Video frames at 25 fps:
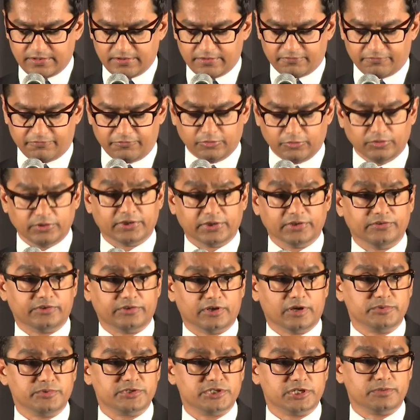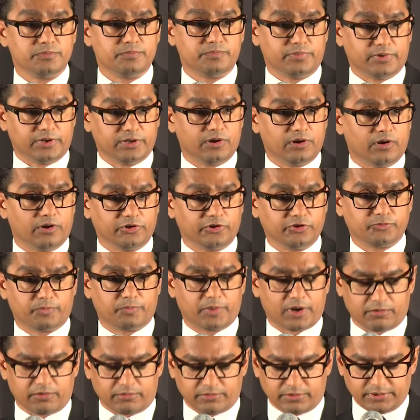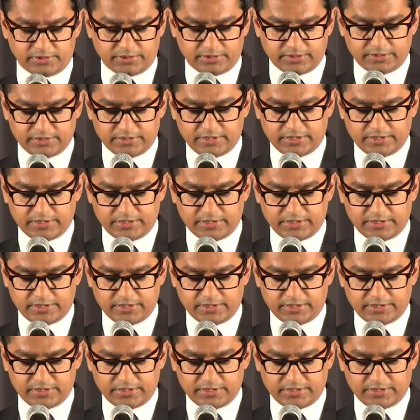Fuel consumption per horsepower